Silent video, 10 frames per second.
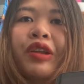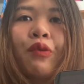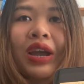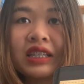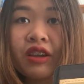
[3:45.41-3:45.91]

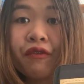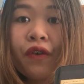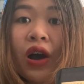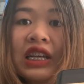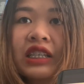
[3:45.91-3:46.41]
great
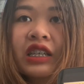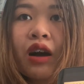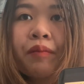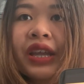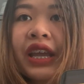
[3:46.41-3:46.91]
for
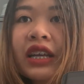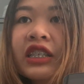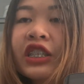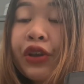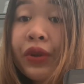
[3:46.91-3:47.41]
intermediate
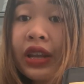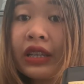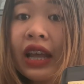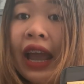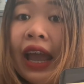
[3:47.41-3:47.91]
students